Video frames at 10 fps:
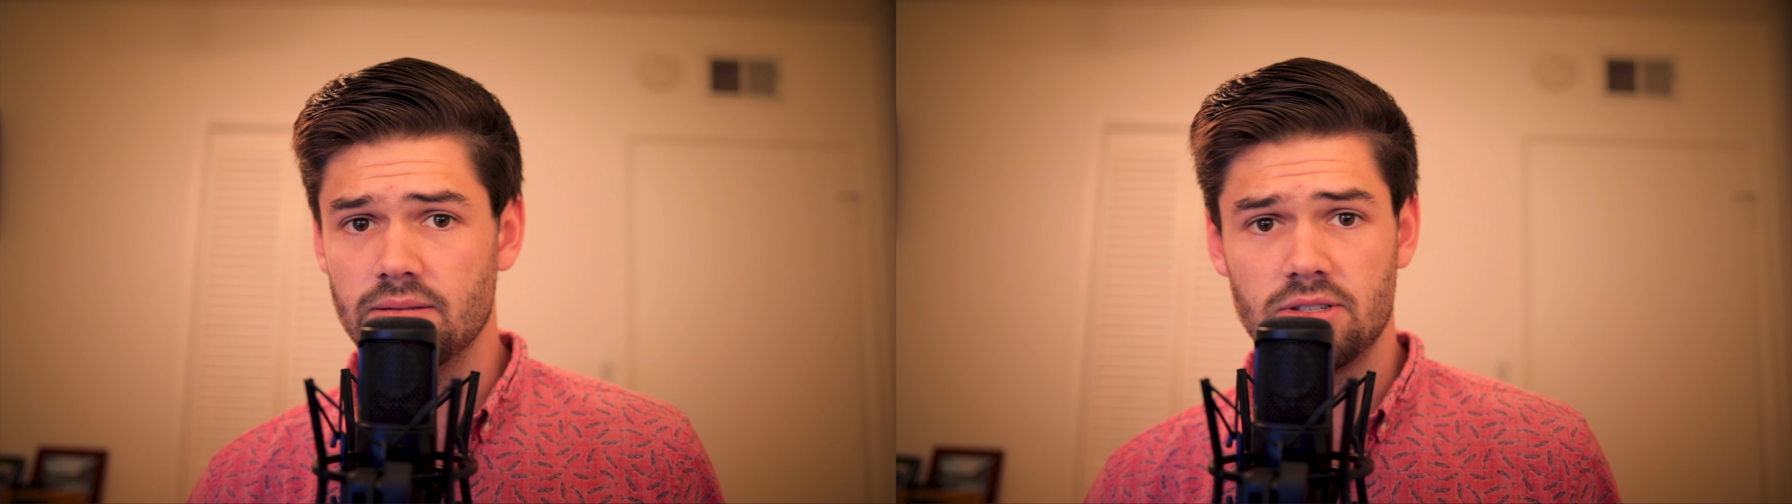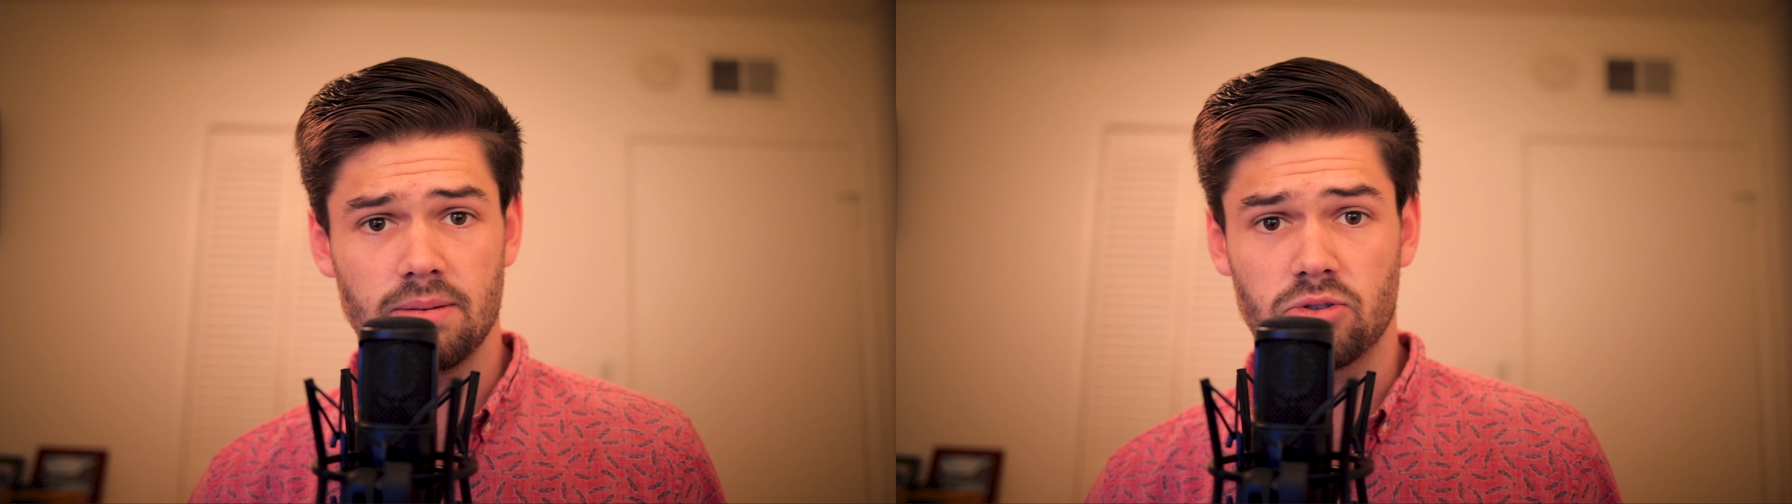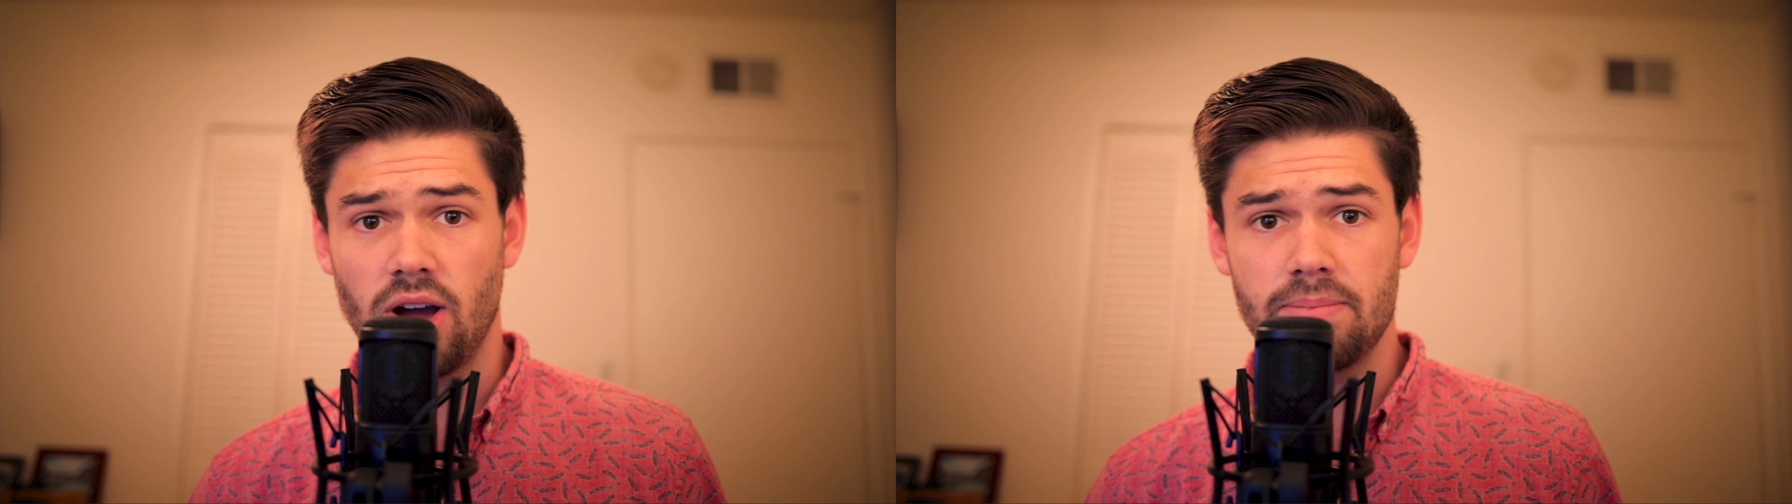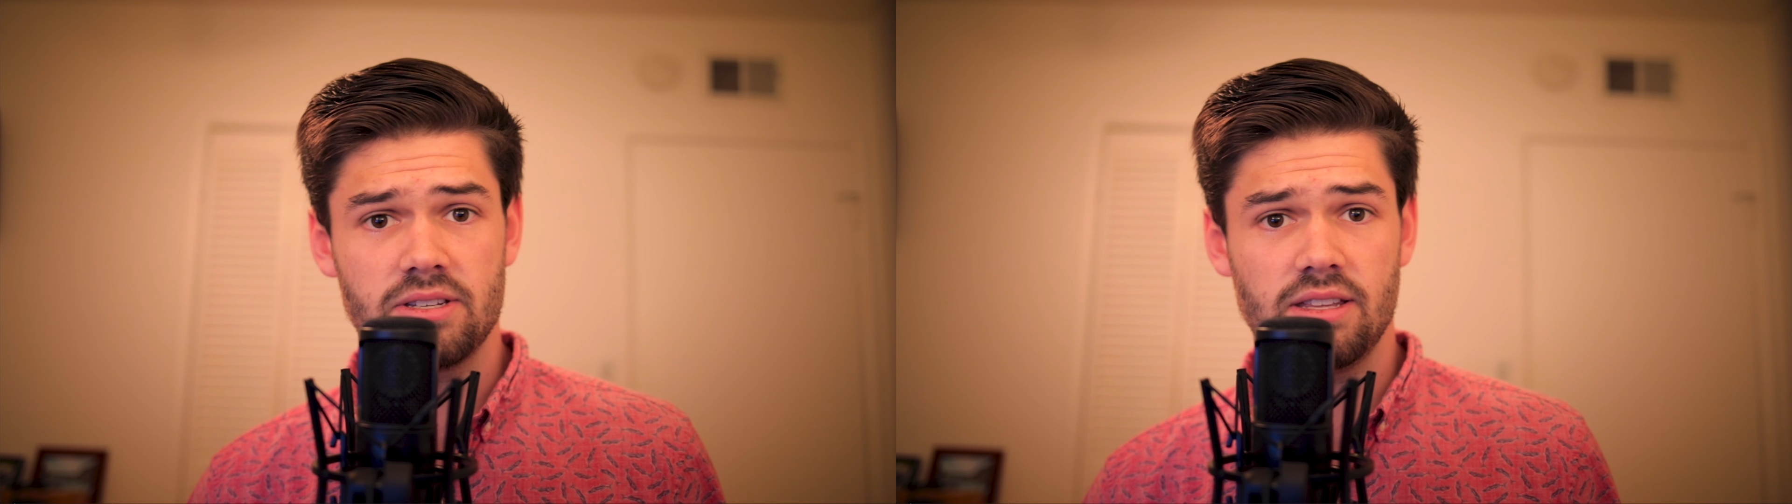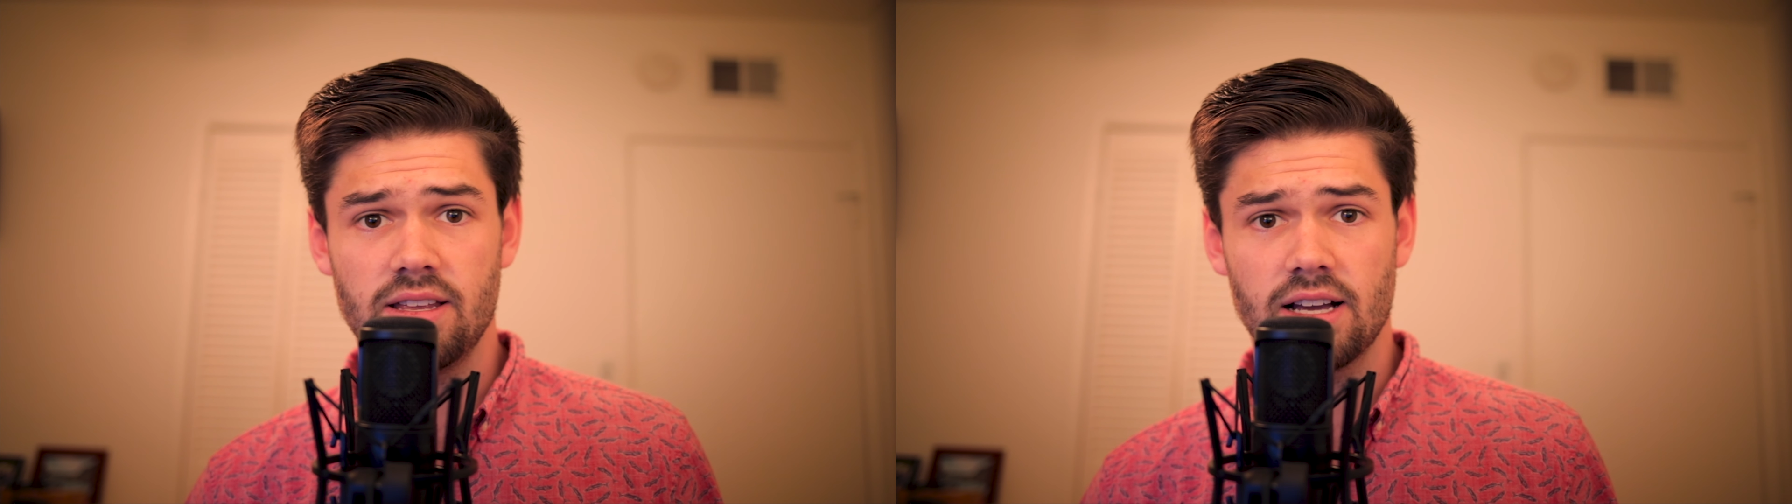subscribe to
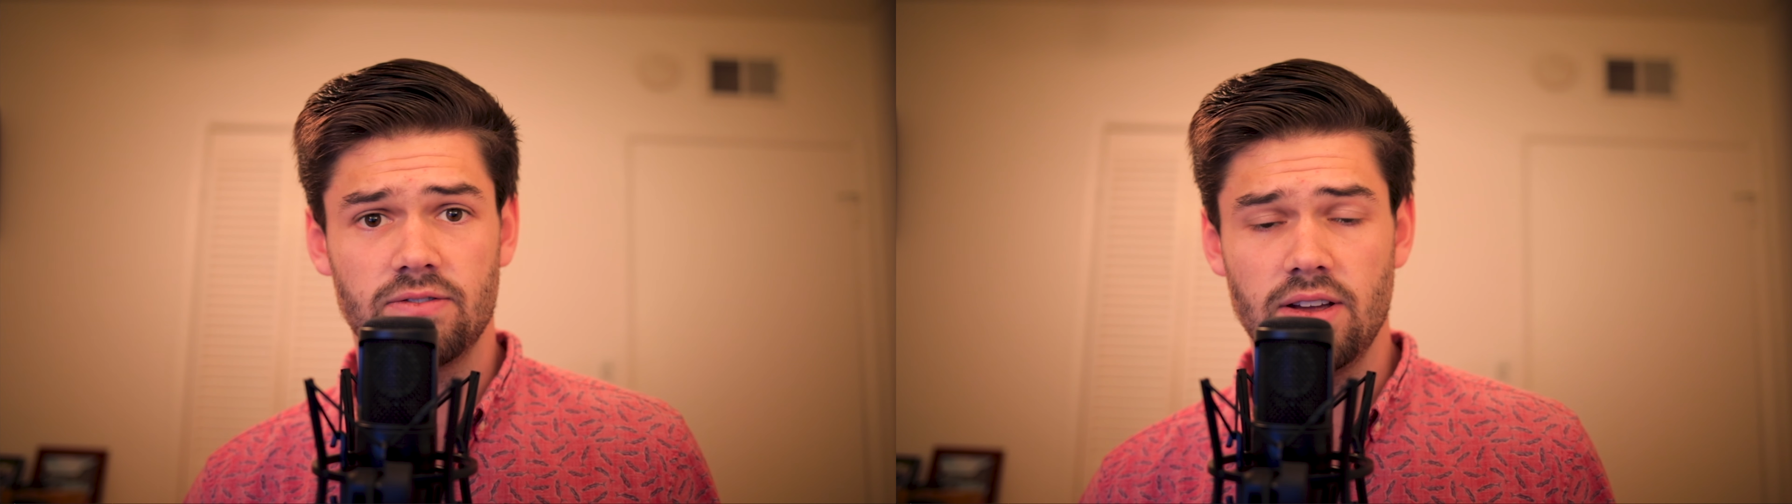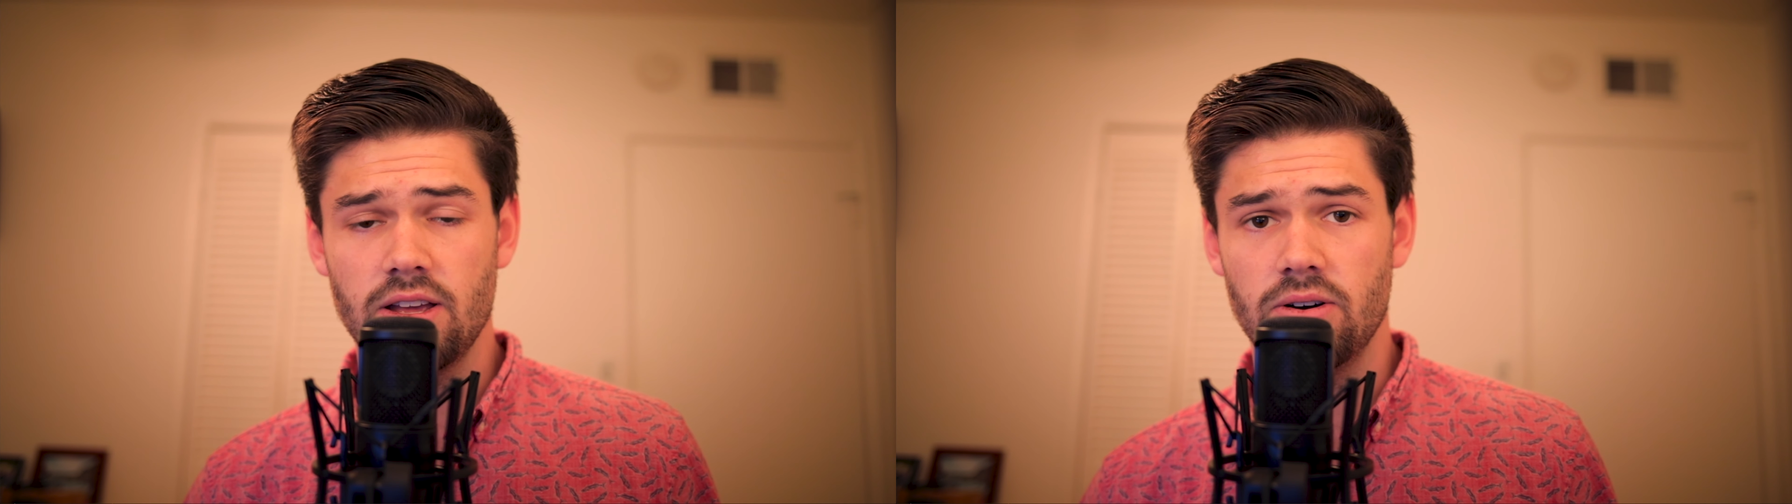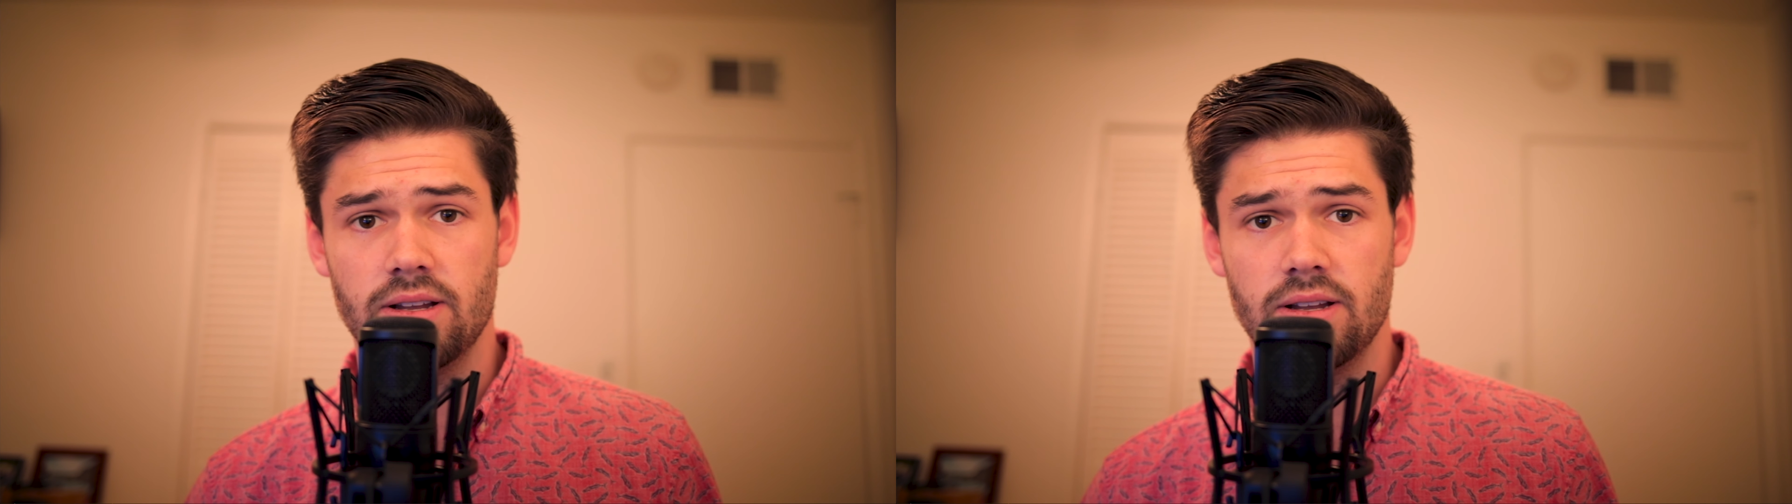see the next video,